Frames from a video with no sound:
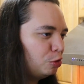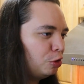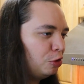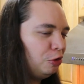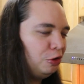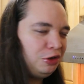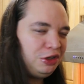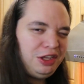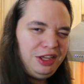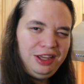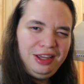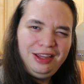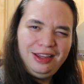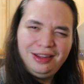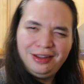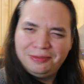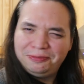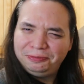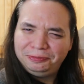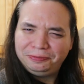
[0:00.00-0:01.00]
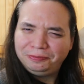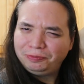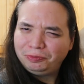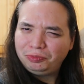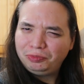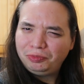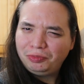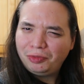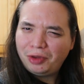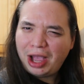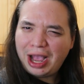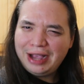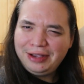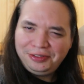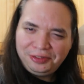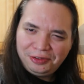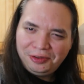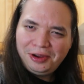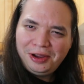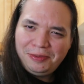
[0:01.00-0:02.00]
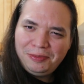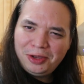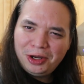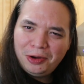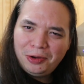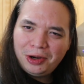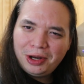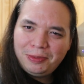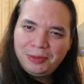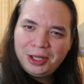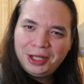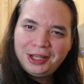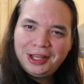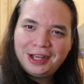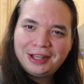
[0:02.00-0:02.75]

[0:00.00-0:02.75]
cookie ice cream, you know what I mean?